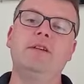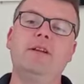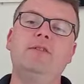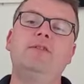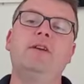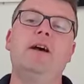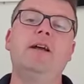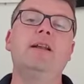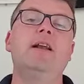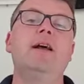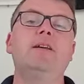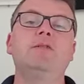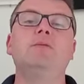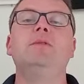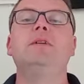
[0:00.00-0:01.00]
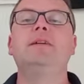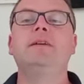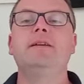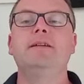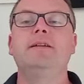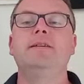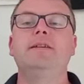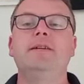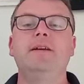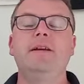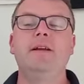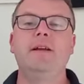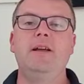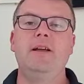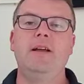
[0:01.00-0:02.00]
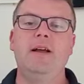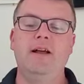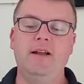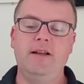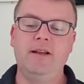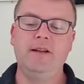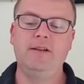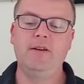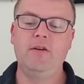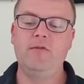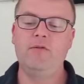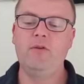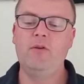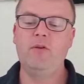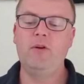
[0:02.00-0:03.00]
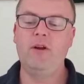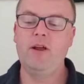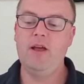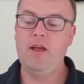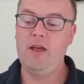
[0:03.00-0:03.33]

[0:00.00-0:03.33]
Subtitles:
than she had last week. And therefore,